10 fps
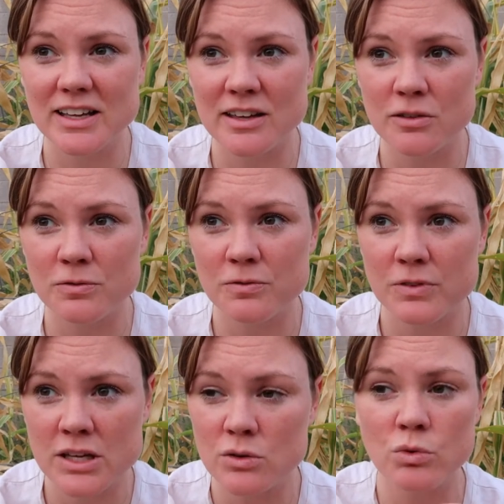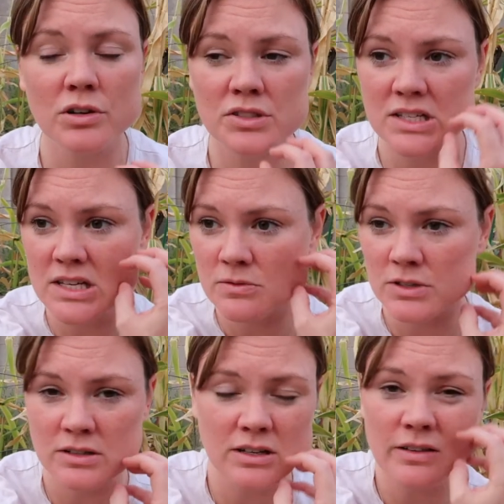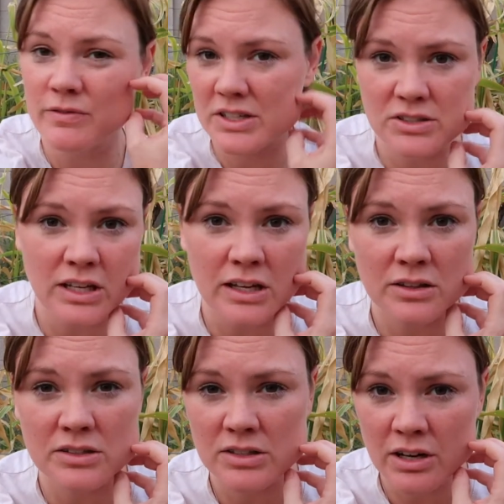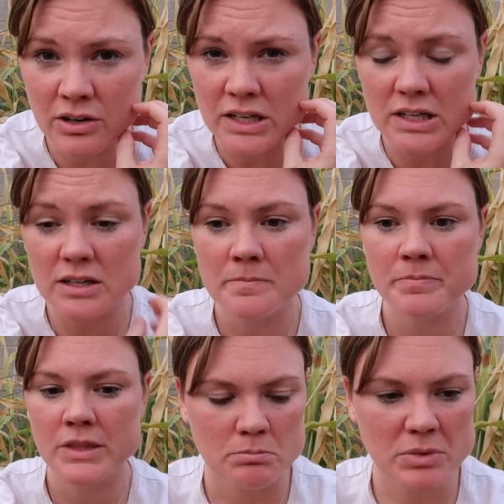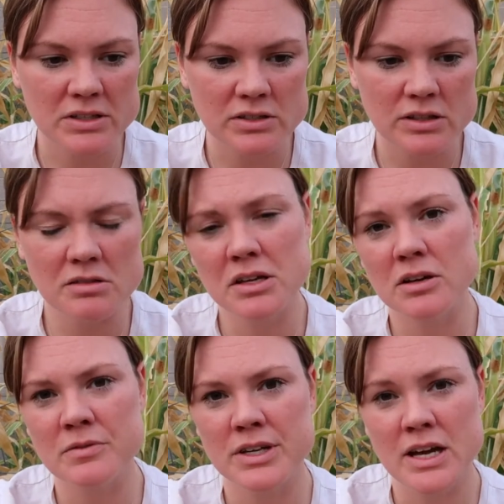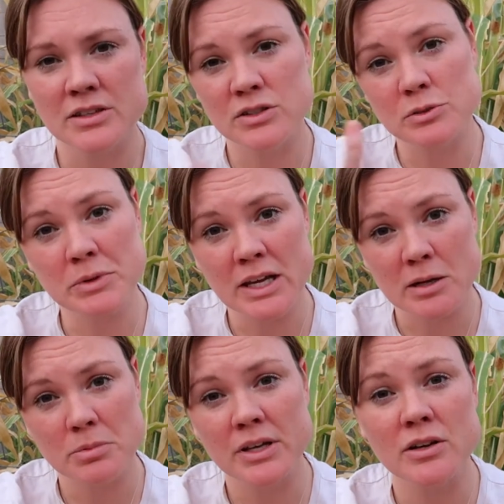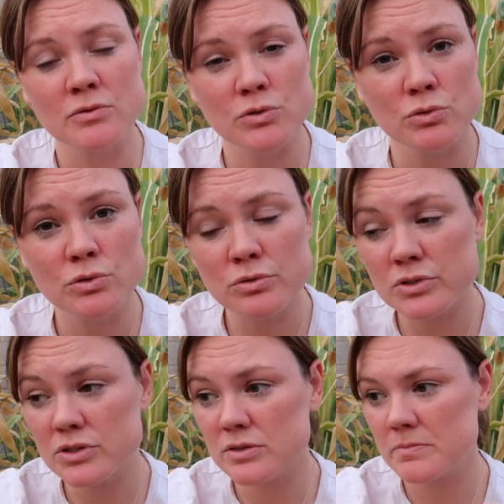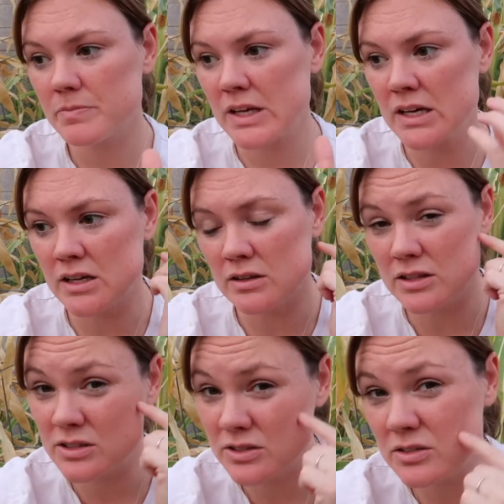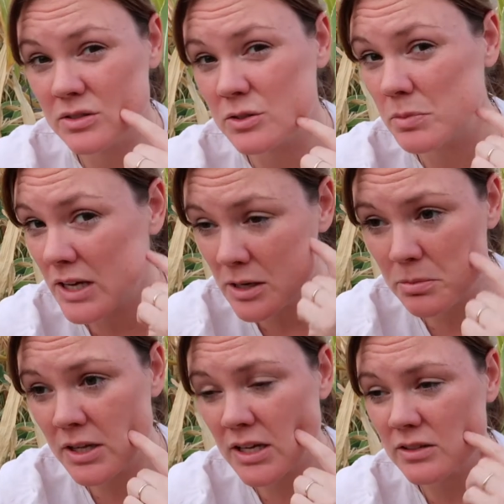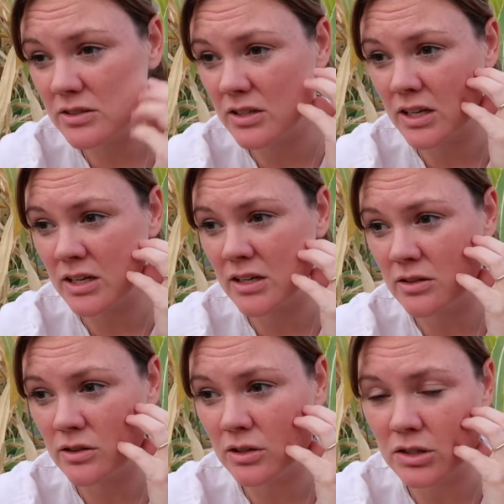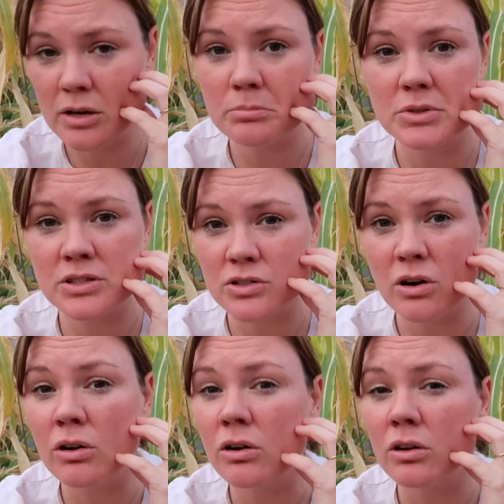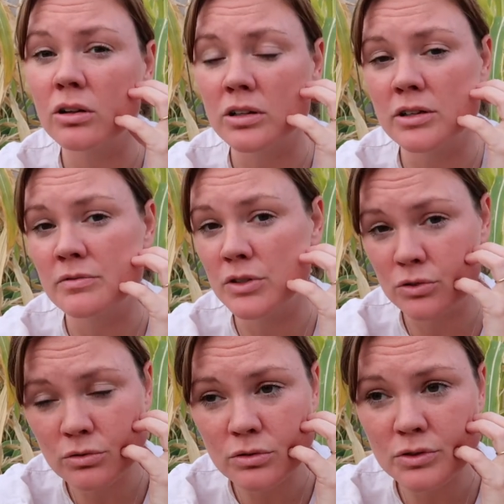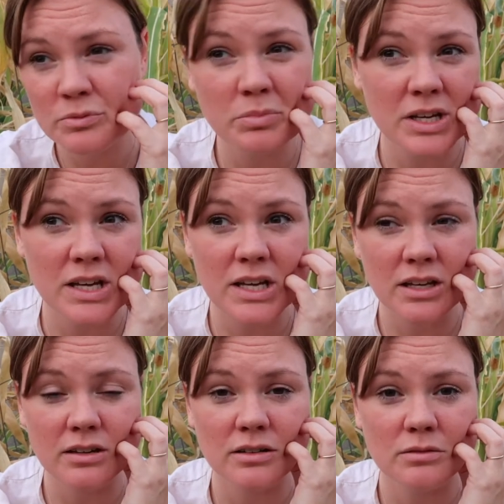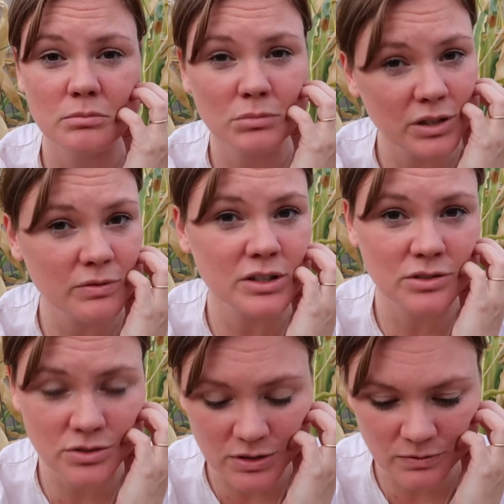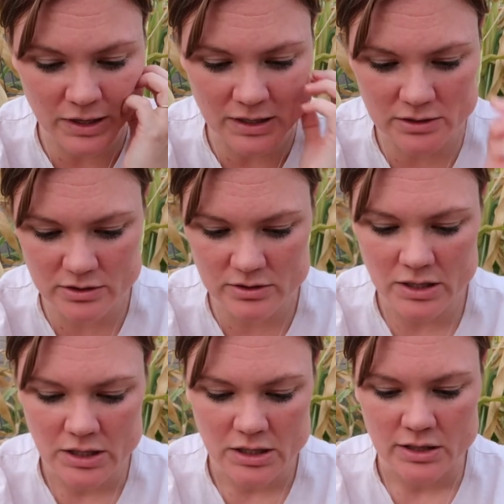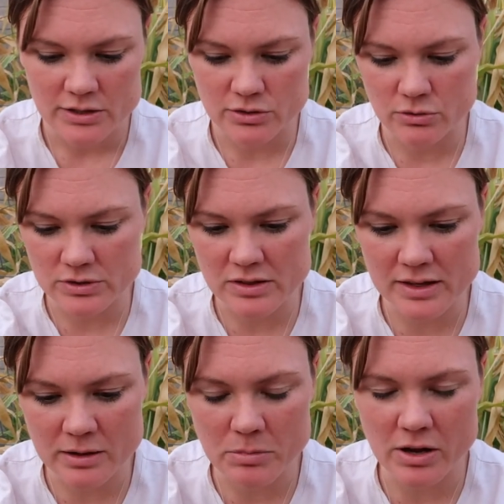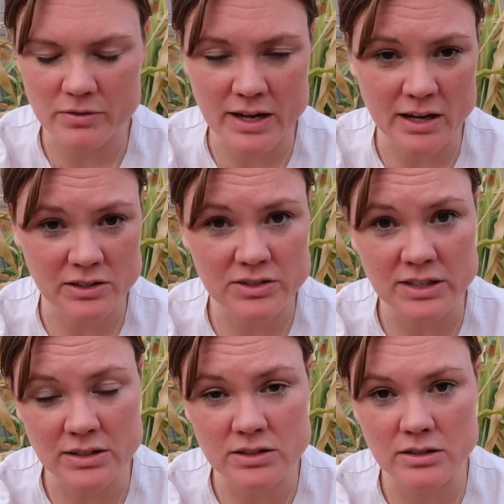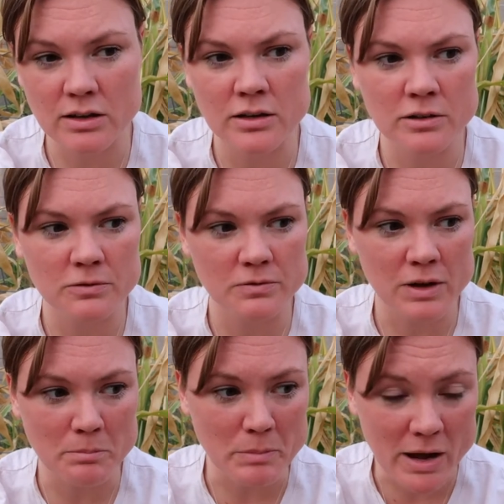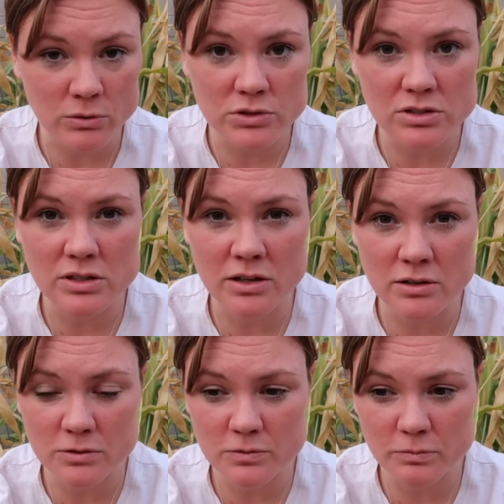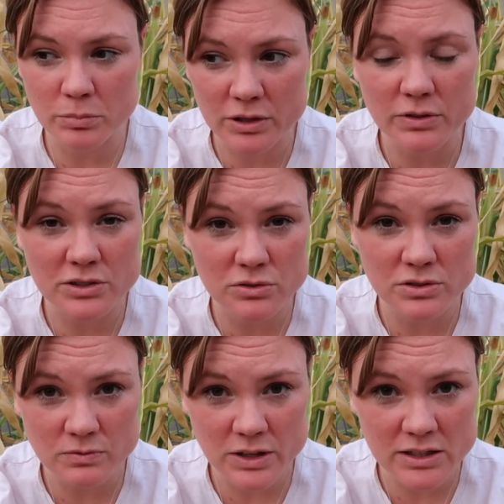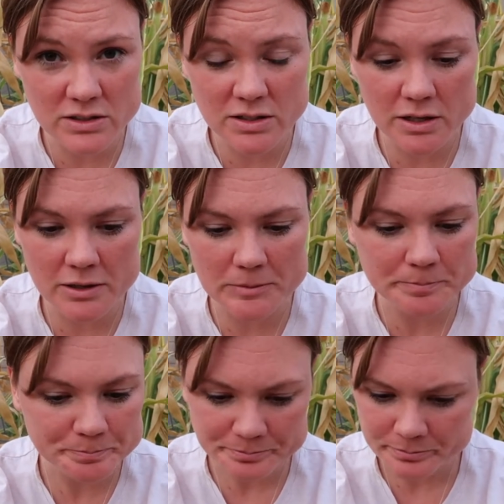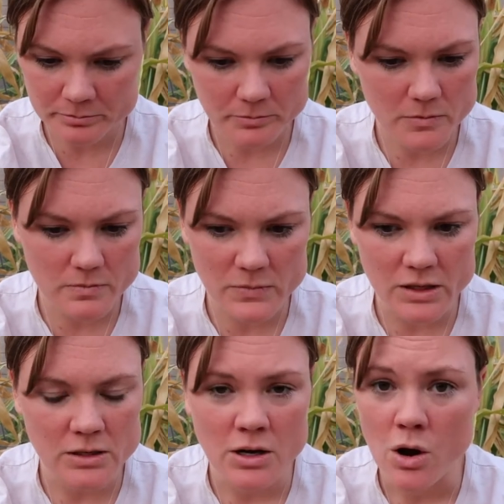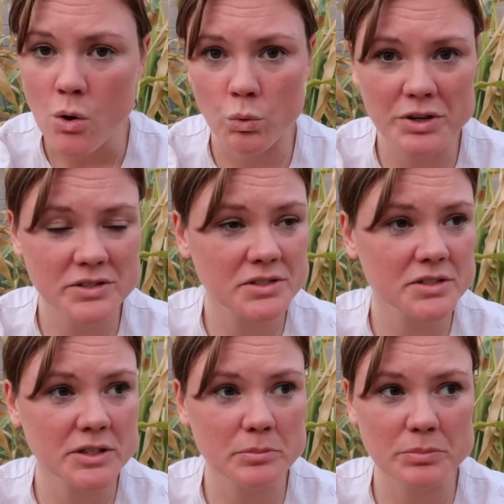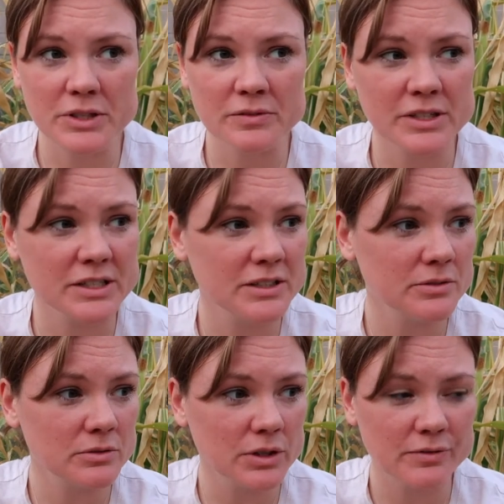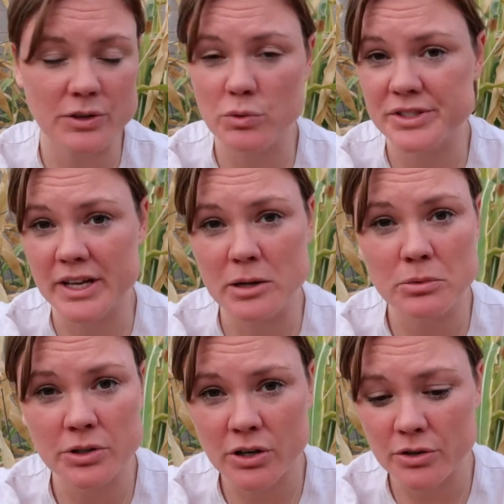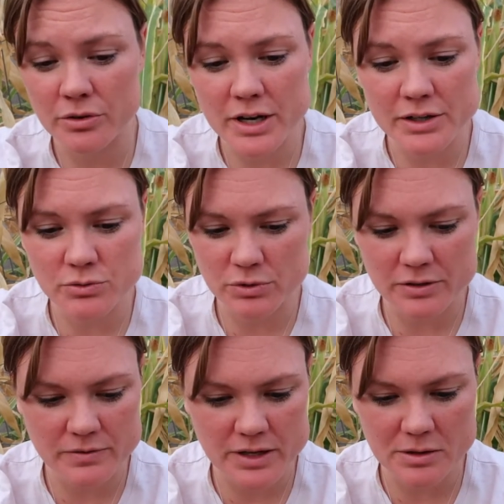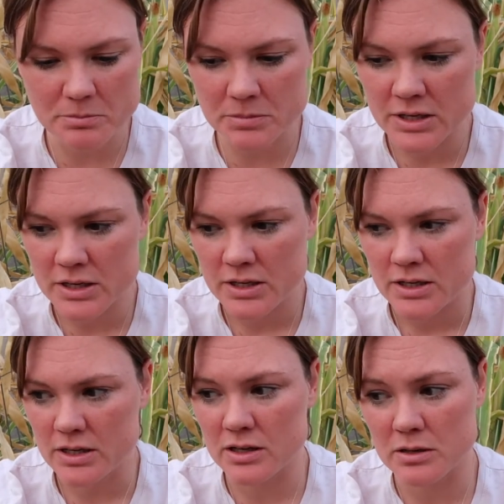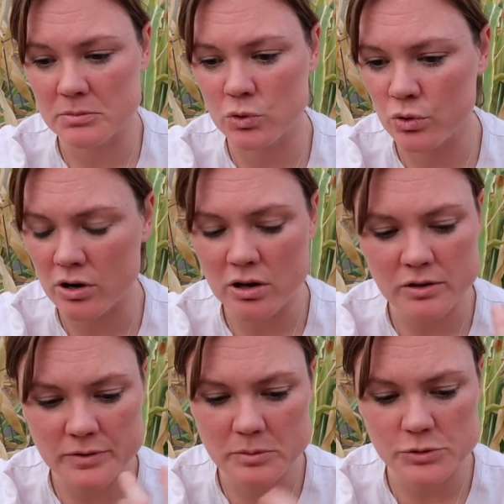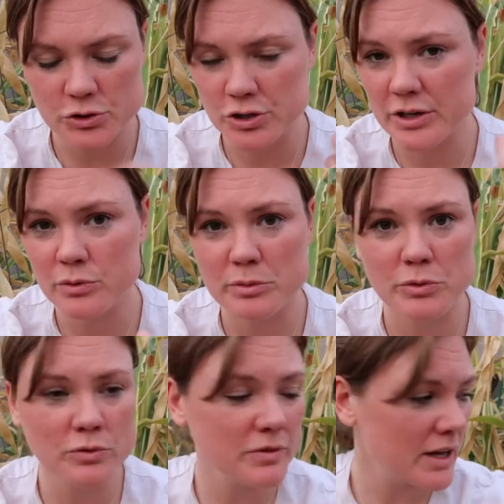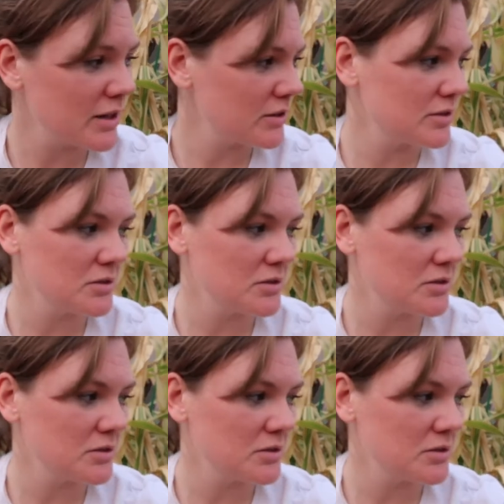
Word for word: if he were to even investigate this area. Basically, think of it as a spaghetti plate of noodles, and this is a spaghetti plate, and the lump is all of the noodles being blood vessels and veins. So to think about that extent of amount of blood vessels and veins there, one slip, if he didn't, if he wasn't able to cauterize one of them, um, or all of them to try to remove that,